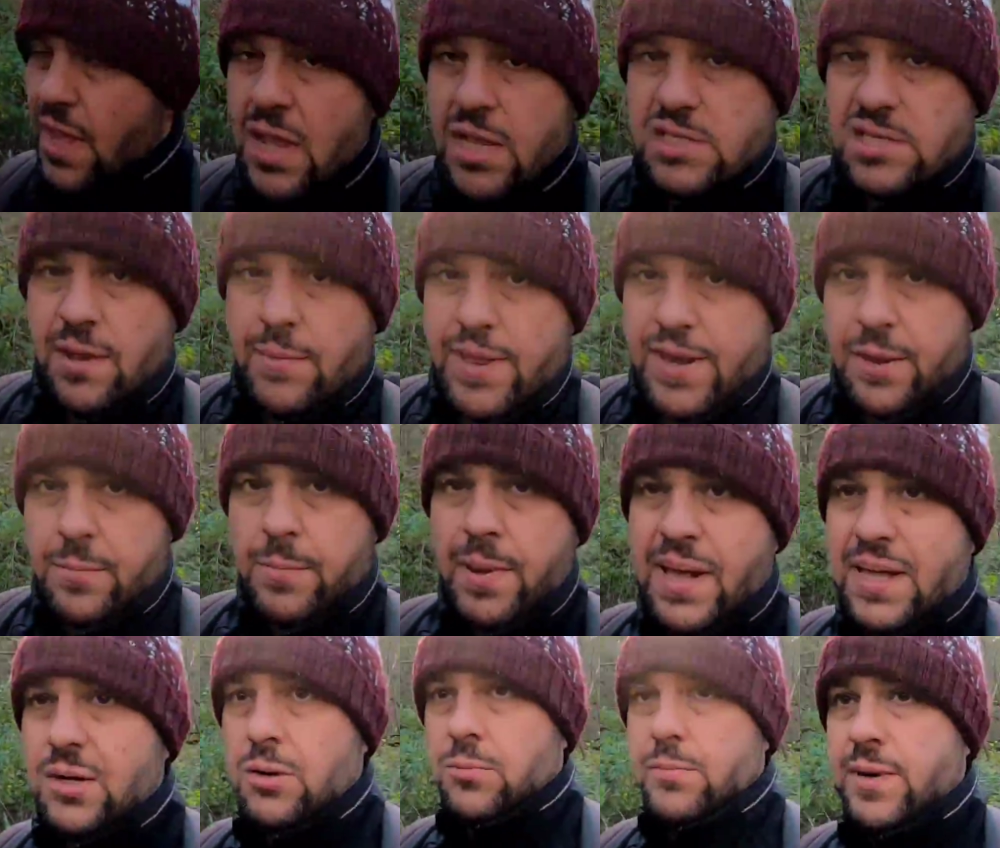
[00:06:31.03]
So I'm heading
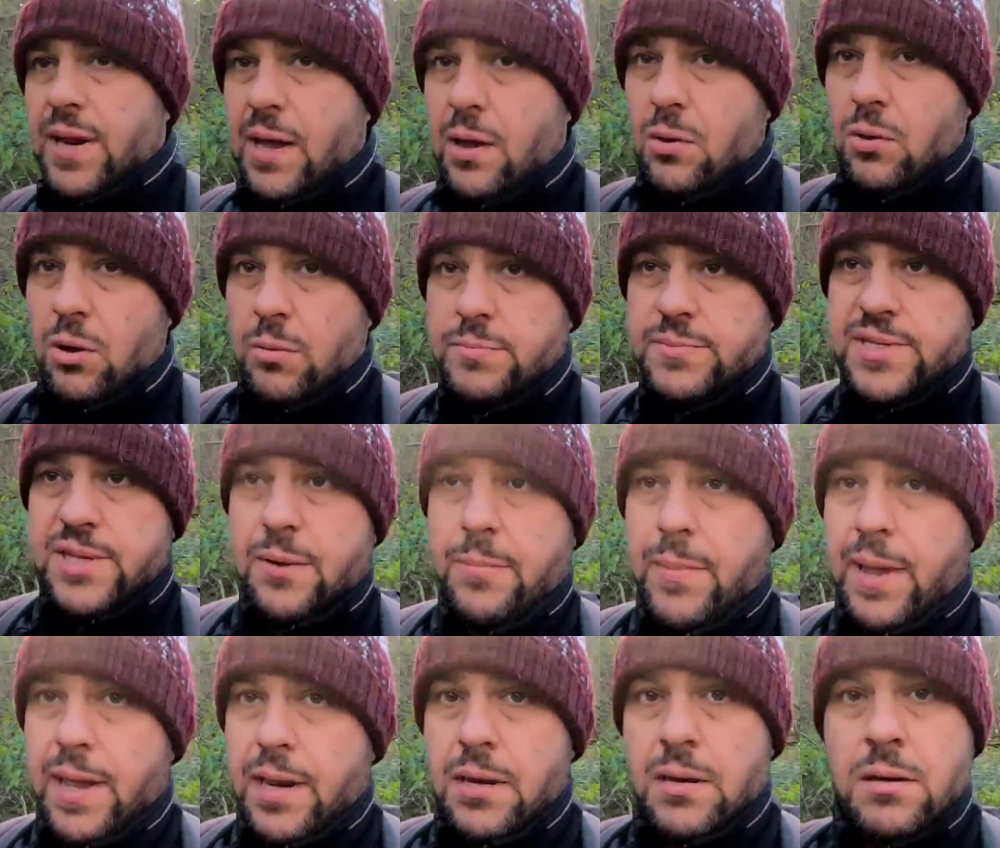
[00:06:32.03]
back up now, up to the
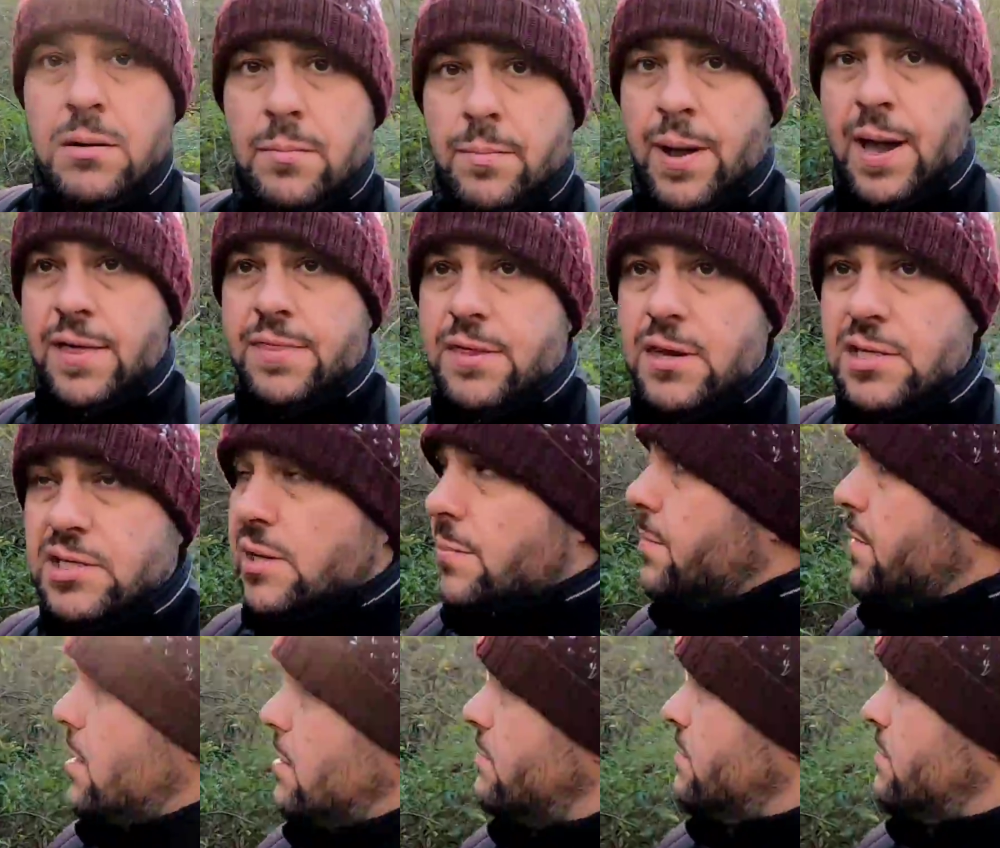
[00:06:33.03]
main path at the top of the